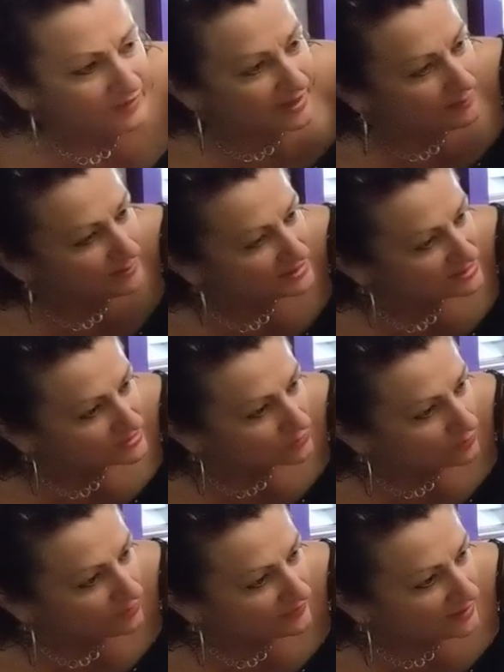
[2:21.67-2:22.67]
Were they a bit
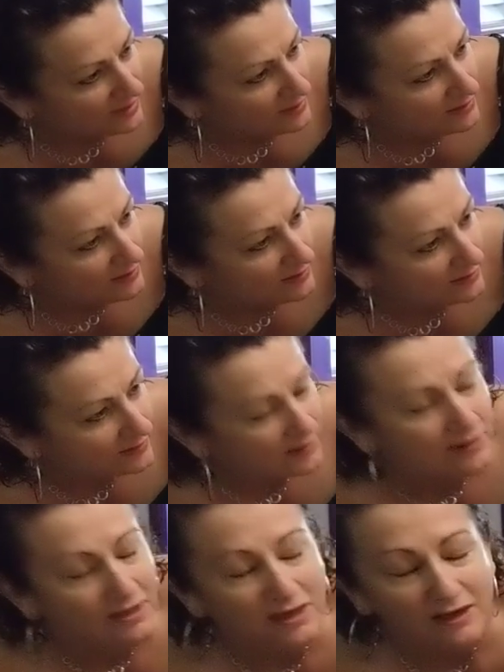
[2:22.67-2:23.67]
sore in there? A
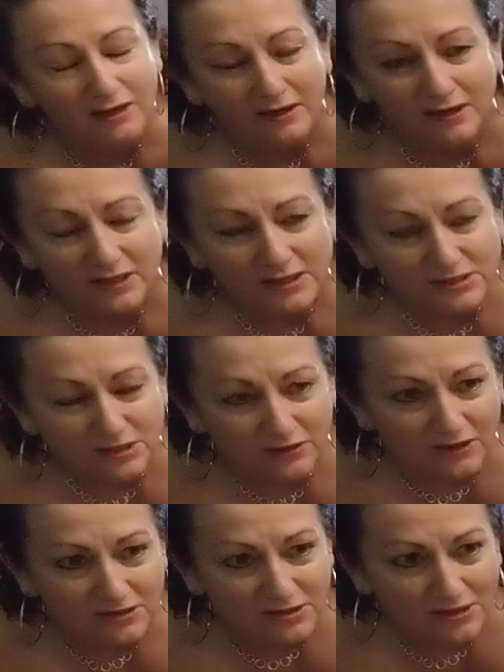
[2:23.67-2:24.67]
little, yeah. yeah.
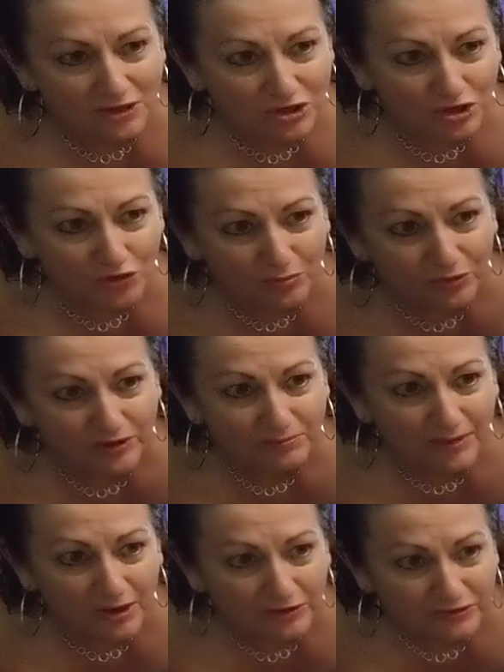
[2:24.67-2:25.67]
So those are the
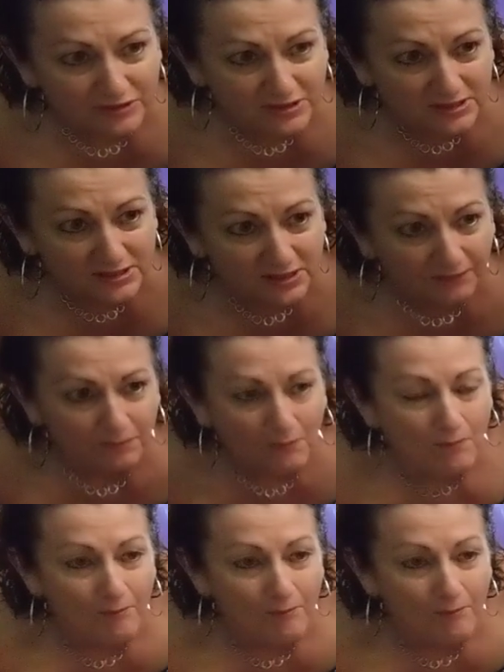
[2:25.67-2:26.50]
cuboid bones.